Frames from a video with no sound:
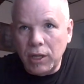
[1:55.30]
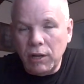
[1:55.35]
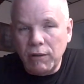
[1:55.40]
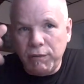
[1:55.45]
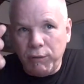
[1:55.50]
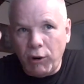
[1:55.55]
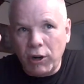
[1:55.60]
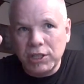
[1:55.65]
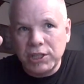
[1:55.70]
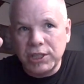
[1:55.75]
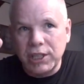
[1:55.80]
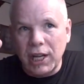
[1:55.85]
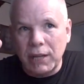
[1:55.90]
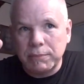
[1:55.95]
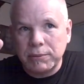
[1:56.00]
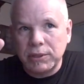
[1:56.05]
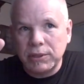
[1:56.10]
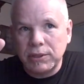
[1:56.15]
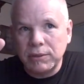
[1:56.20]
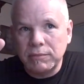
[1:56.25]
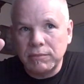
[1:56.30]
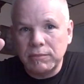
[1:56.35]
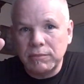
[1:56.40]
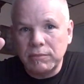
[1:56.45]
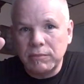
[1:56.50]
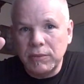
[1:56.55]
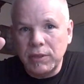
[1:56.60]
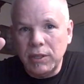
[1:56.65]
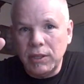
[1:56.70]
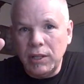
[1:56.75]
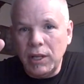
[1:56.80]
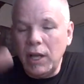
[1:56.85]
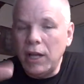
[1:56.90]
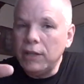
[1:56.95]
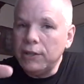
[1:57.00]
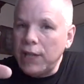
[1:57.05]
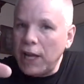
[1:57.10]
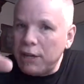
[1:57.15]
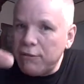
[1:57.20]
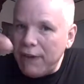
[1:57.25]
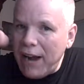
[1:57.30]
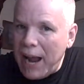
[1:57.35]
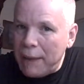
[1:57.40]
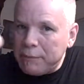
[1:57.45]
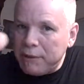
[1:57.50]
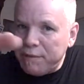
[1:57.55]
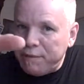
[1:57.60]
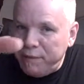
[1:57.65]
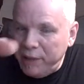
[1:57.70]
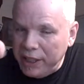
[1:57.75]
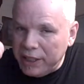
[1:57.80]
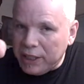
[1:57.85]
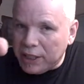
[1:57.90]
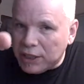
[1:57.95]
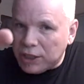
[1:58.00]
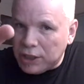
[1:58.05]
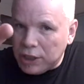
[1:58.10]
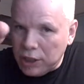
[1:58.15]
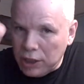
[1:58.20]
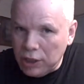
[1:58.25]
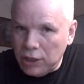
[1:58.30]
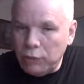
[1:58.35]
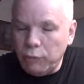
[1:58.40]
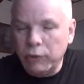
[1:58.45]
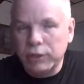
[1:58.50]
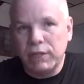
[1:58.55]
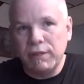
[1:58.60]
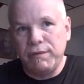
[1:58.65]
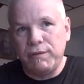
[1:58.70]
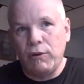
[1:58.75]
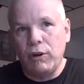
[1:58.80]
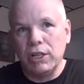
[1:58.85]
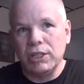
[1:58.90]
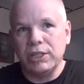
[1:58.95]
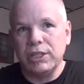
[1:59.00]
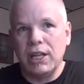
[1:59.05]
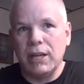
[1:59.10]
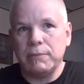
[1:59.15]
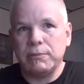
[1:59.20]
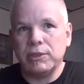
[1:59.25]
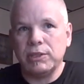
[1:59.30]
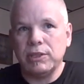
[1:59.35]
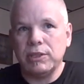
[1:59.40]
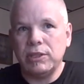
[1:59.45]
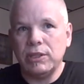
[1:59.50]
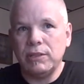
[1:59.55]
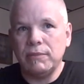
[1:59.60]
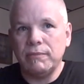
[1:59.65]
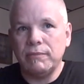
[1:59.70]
Forceps. They grab the fetus with the forceps,